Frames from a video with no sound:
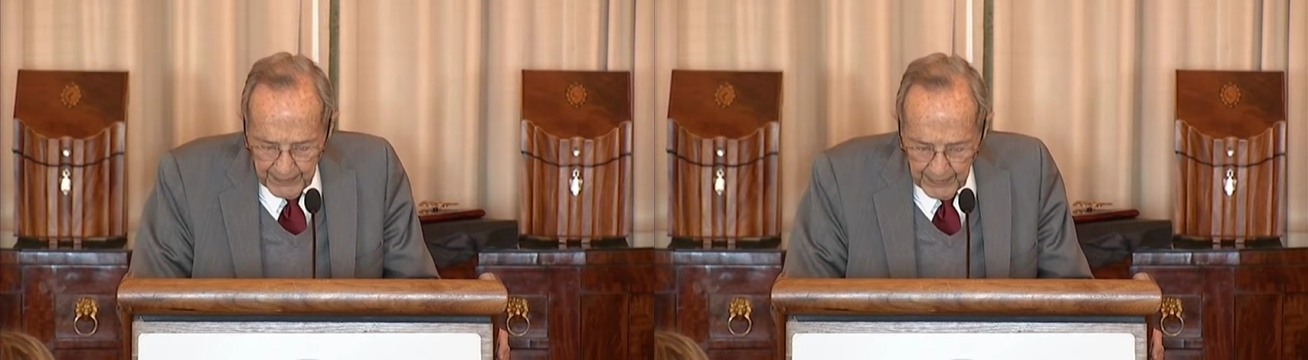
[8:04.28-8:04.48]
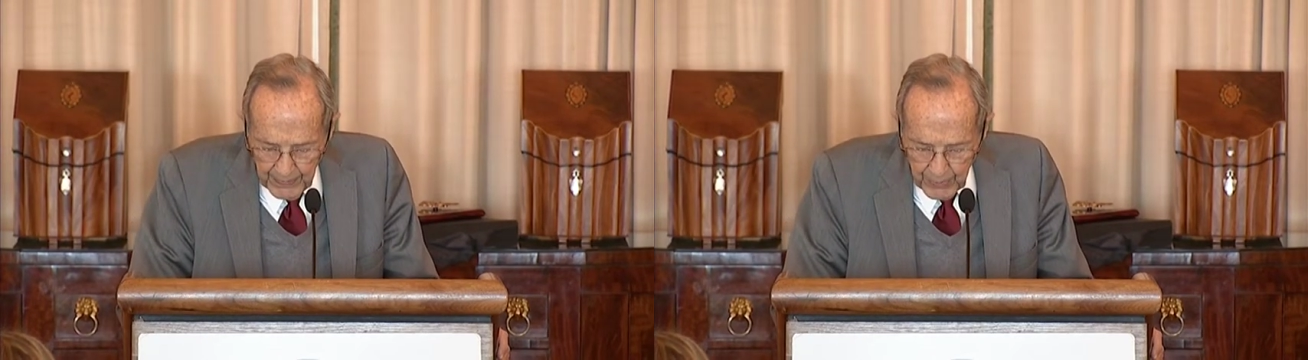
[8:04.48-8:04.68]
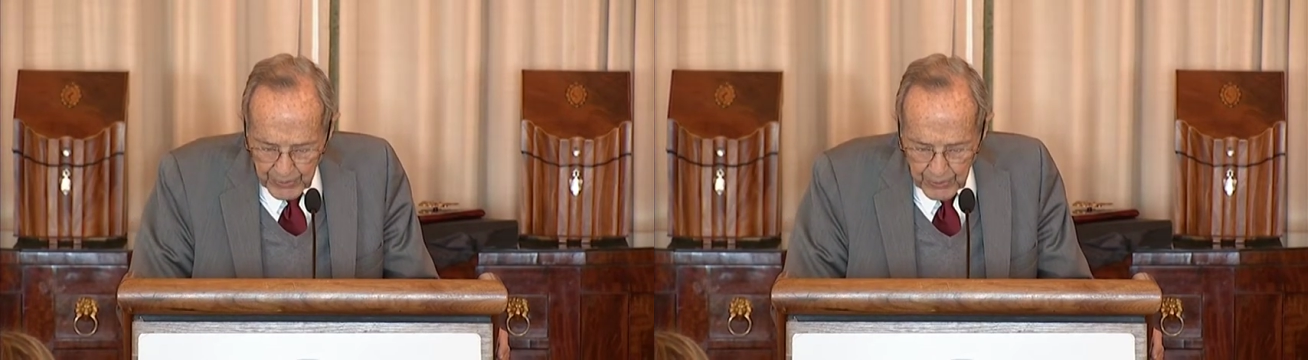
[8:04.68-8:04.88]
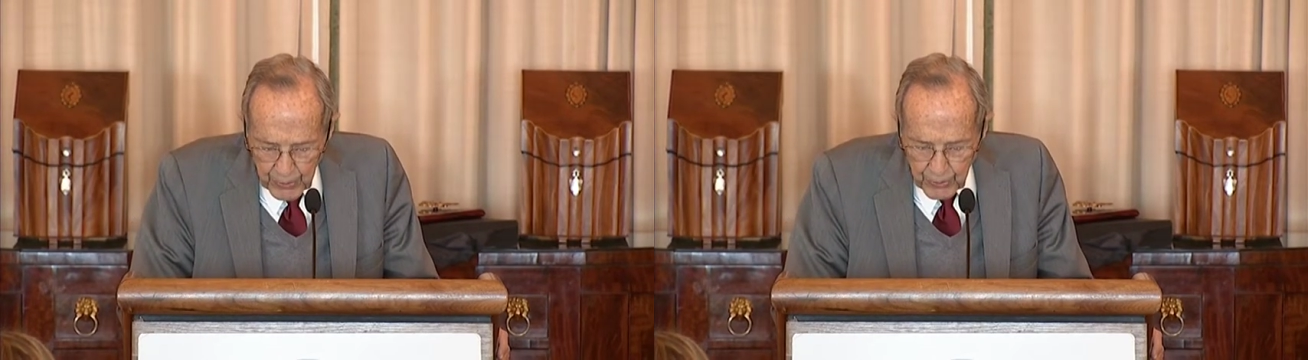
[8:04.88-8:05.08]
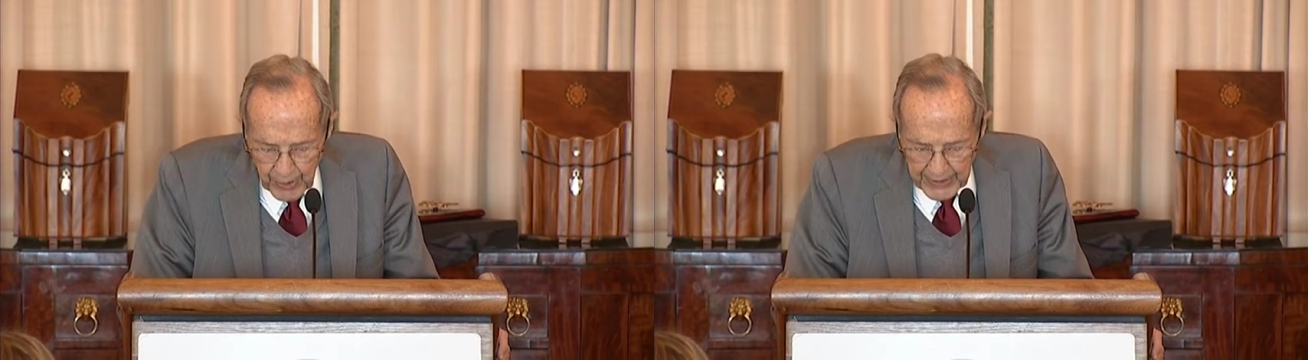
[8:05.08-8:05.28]
There's a new
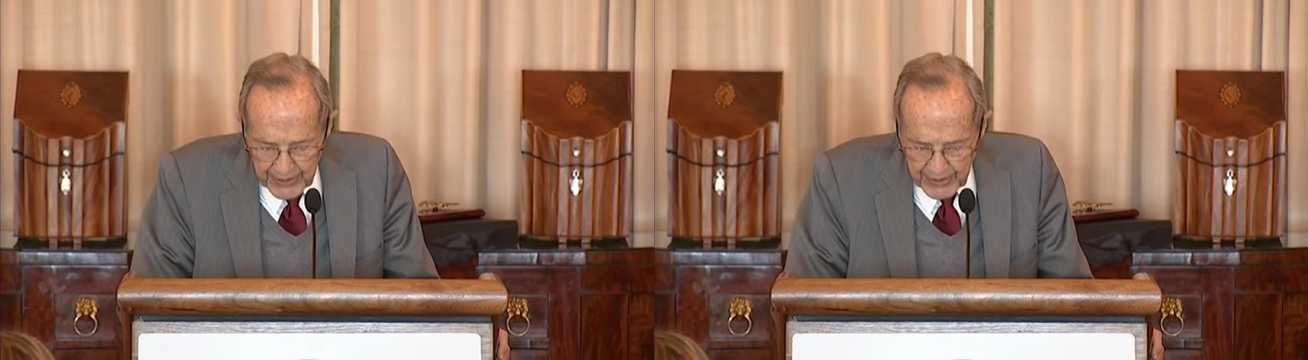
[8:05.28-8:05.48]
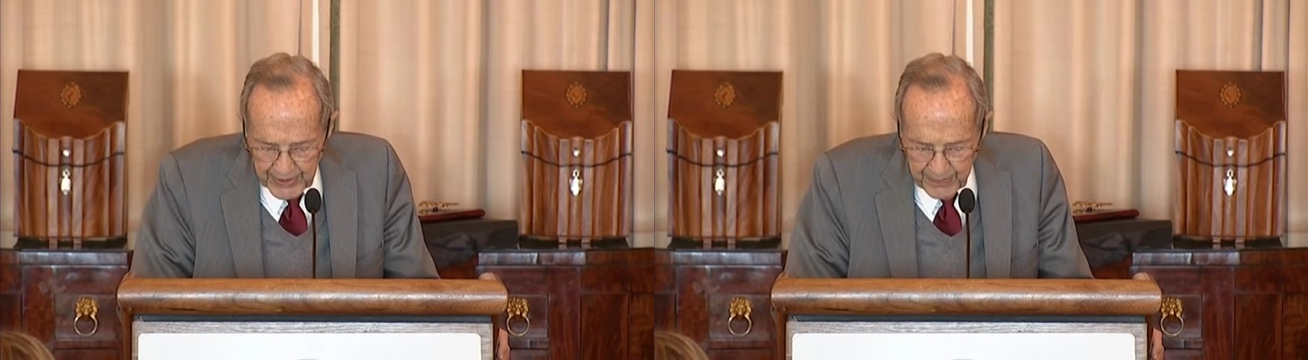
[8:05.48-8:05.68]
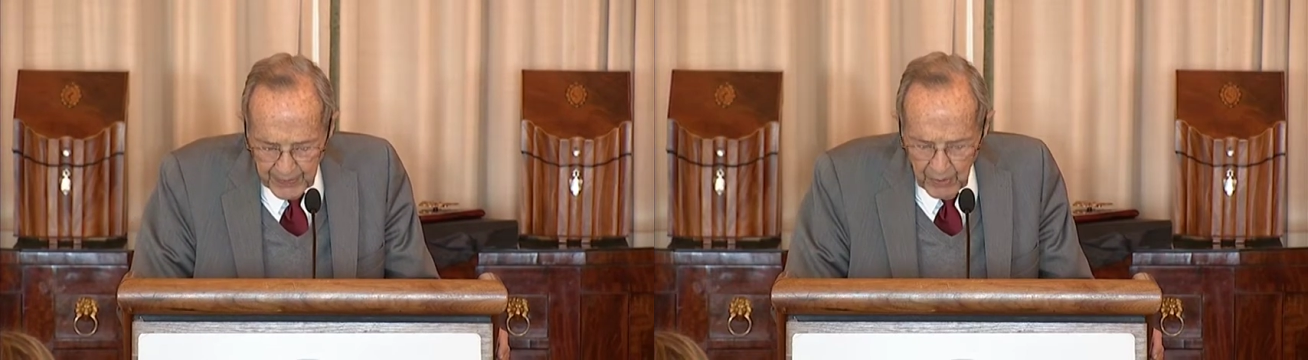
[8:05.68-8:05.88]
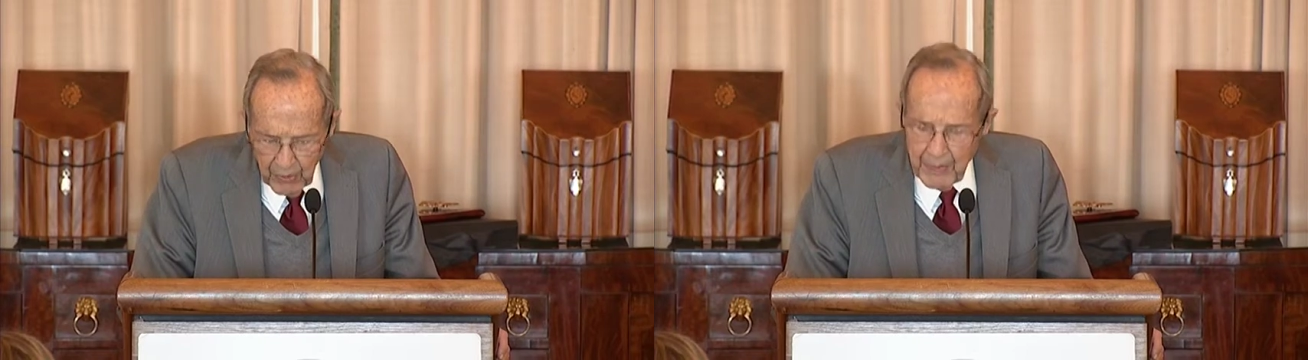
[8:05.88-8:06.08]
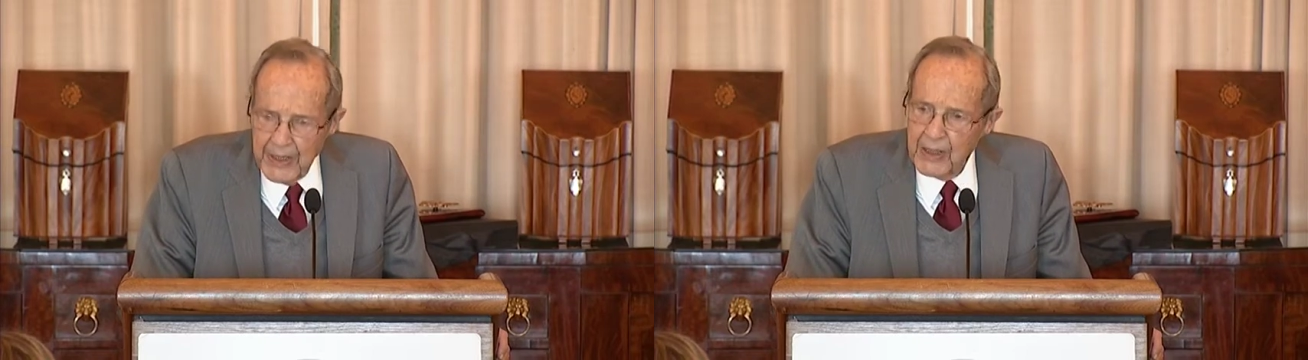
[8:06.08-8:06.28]
crisis with
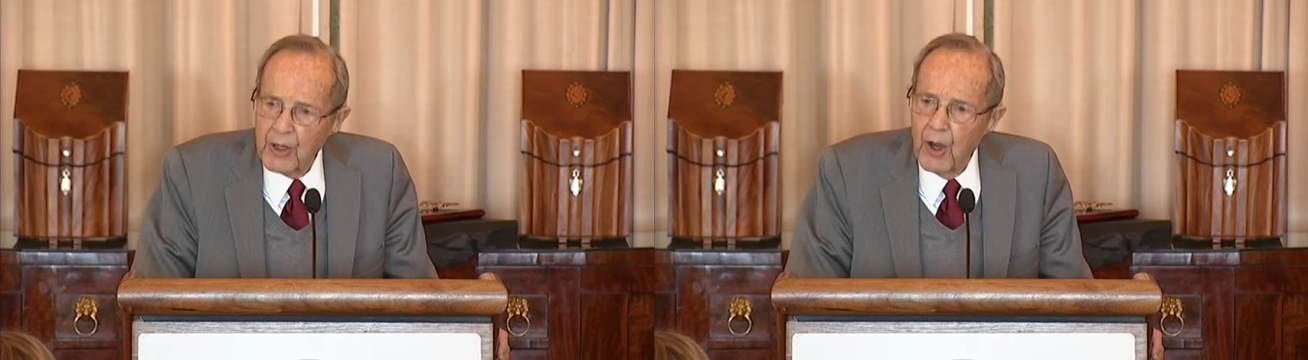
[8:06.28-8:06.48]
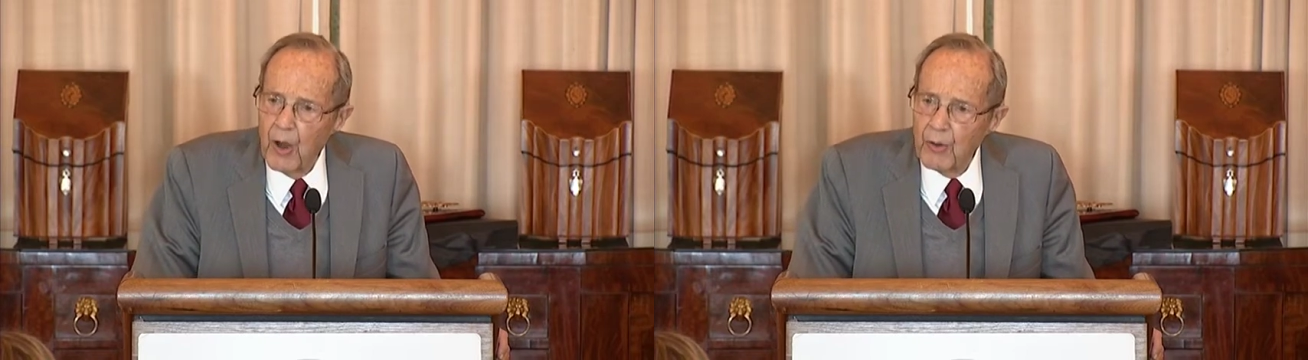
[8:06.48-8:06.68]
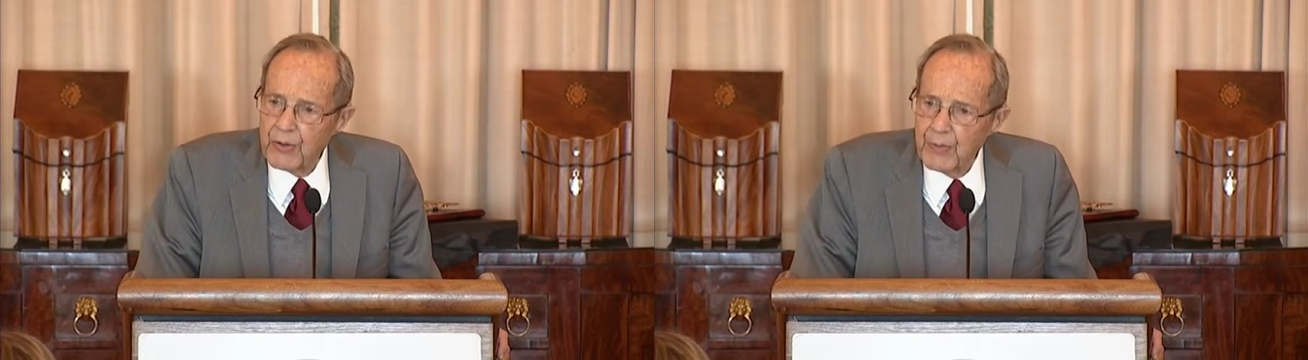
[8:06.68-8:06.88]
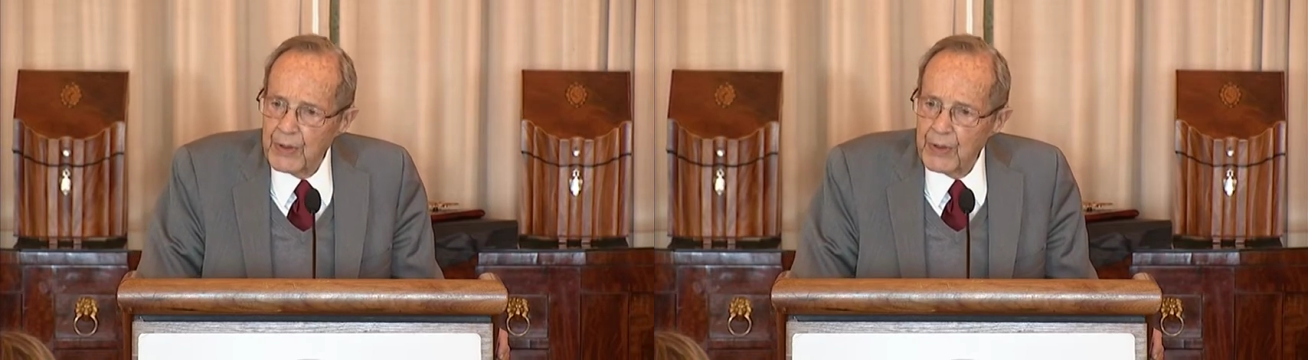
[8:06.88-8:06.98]
many calls from